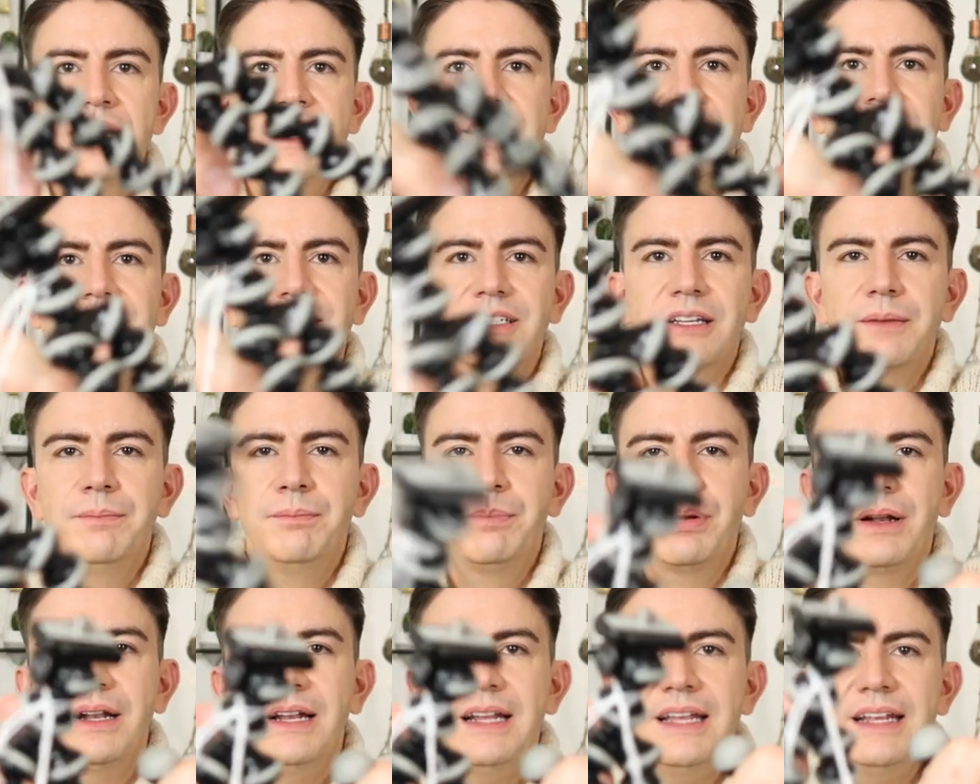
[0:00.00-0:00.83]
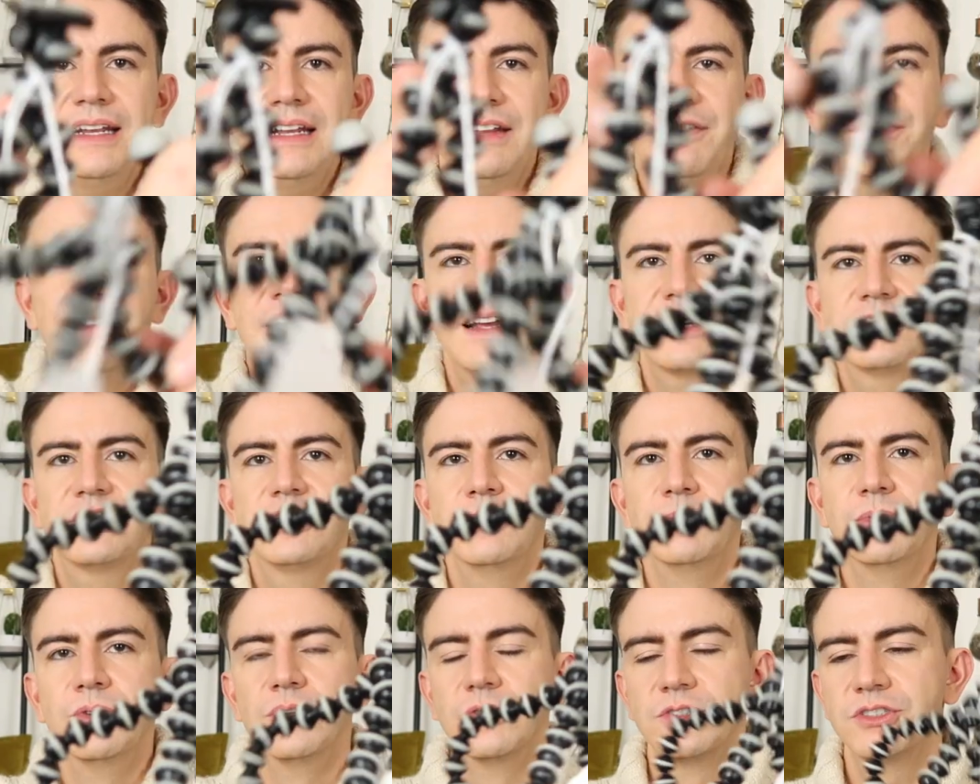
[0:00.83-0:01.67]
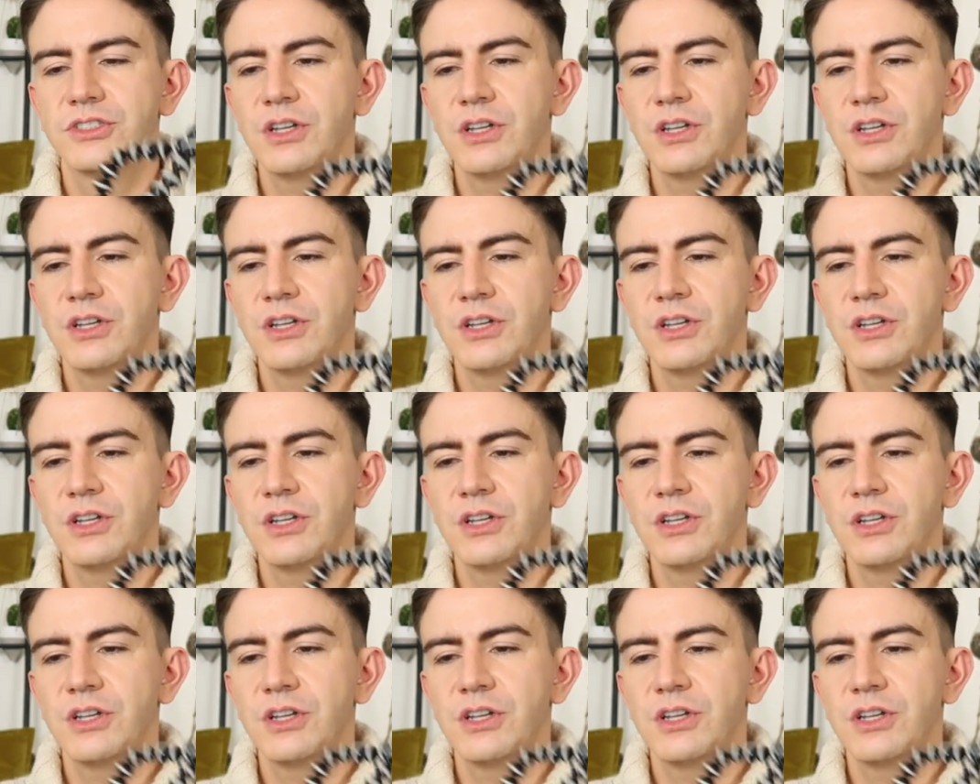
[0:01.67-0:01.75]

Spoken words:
it's completely flexible.